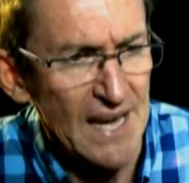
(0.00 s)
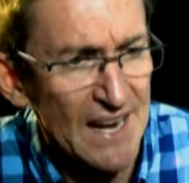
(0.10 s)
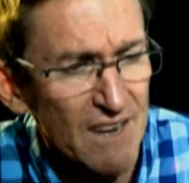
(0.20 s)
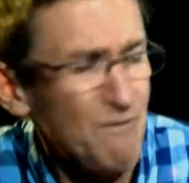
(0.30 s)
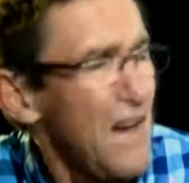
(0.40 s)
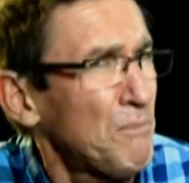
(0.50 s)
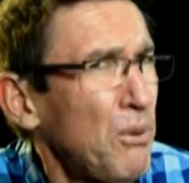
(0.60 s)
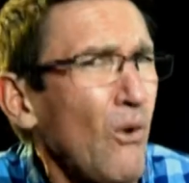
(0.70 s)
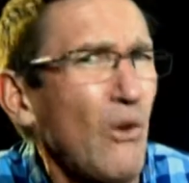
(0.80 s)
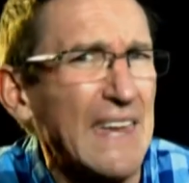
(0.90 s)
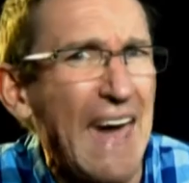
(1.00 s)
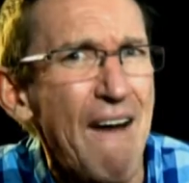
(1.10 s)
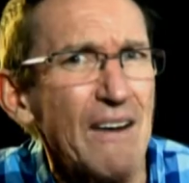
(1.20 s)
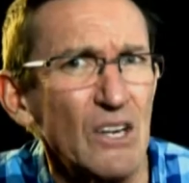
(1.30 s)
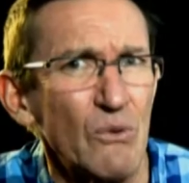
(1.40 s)
And in fact, Paul
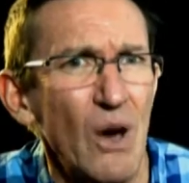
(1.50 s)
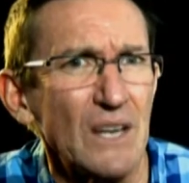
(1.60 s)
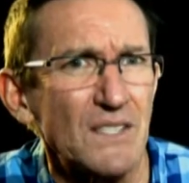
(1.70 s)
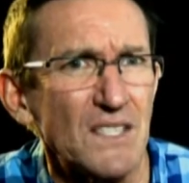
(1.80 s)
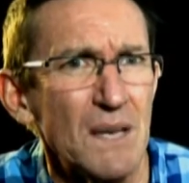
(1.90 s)
characterizes